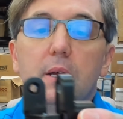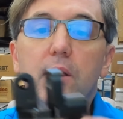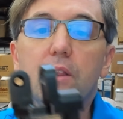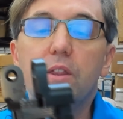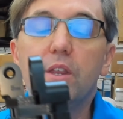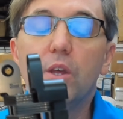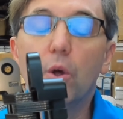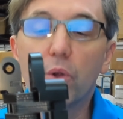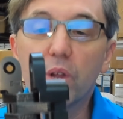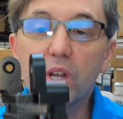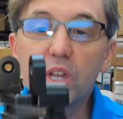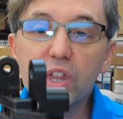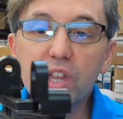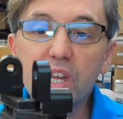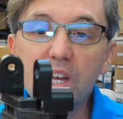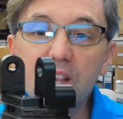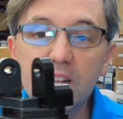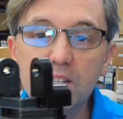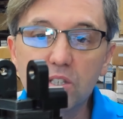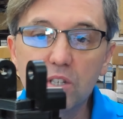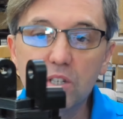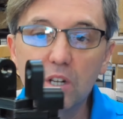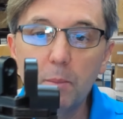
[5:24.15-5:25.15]
The only thing
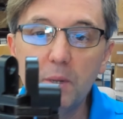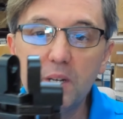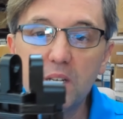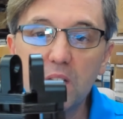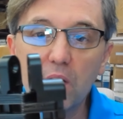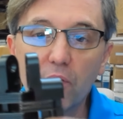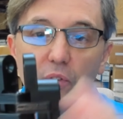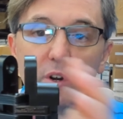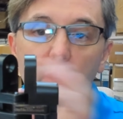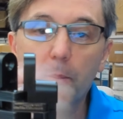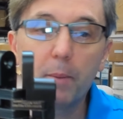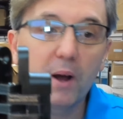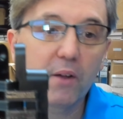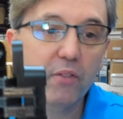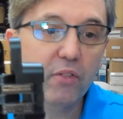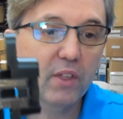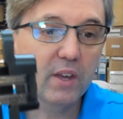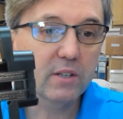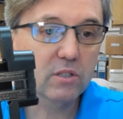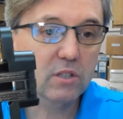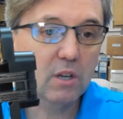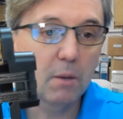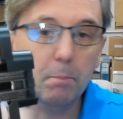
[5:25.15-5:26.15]
that's going to be different about
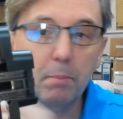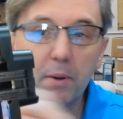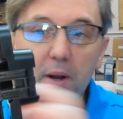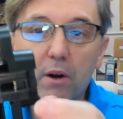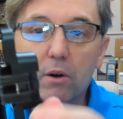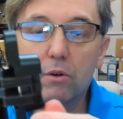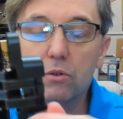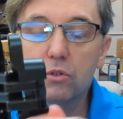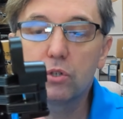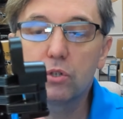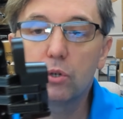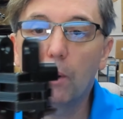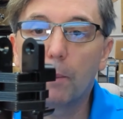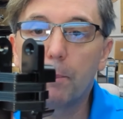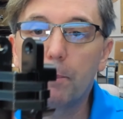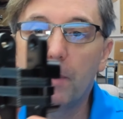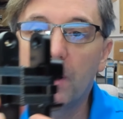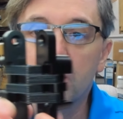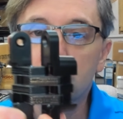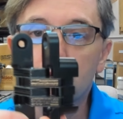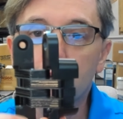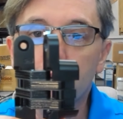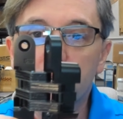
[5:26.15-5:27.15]
this compared to a,
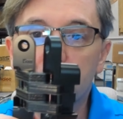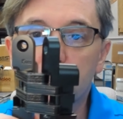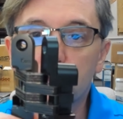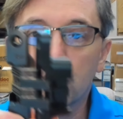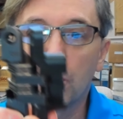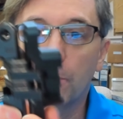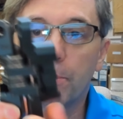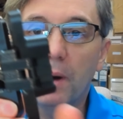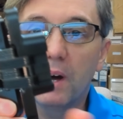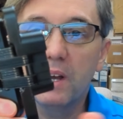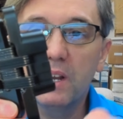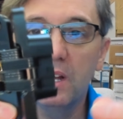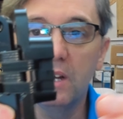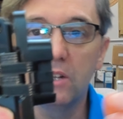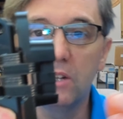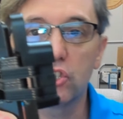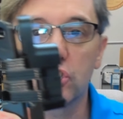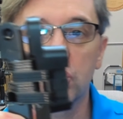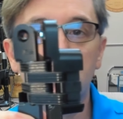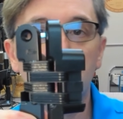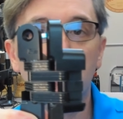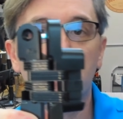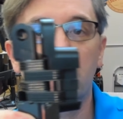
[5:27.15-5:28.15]
a traditional butt hinge
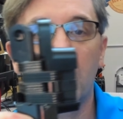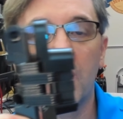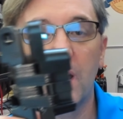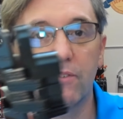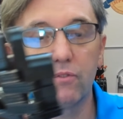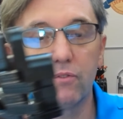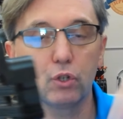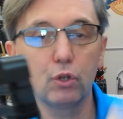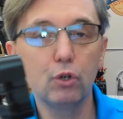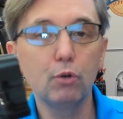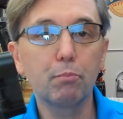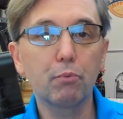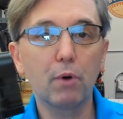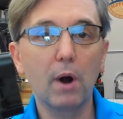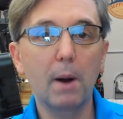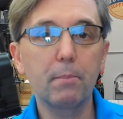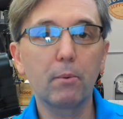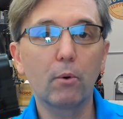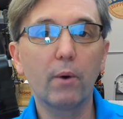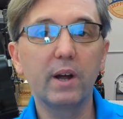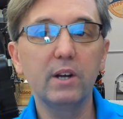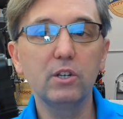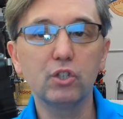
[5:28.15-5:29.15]
is you're going to have two
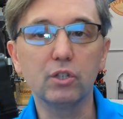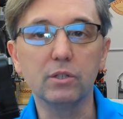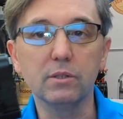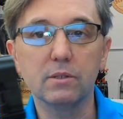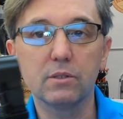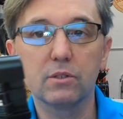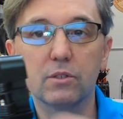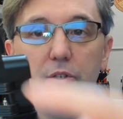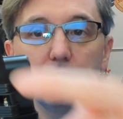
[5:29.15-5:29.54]
preparations.